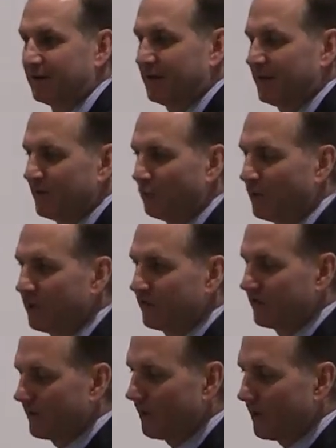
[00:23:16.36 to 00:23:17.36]
In the
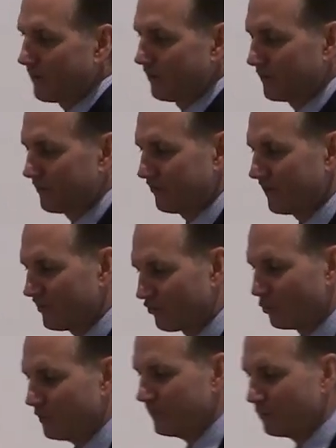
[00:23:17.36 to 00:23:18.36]
words that all the Lord
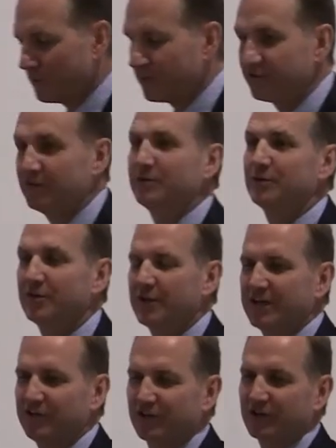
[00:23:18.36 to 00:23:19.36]
says we will do,
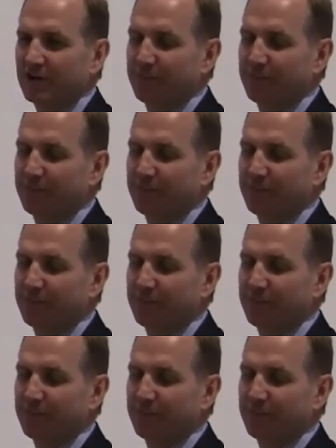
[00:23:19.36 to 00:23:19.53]
they took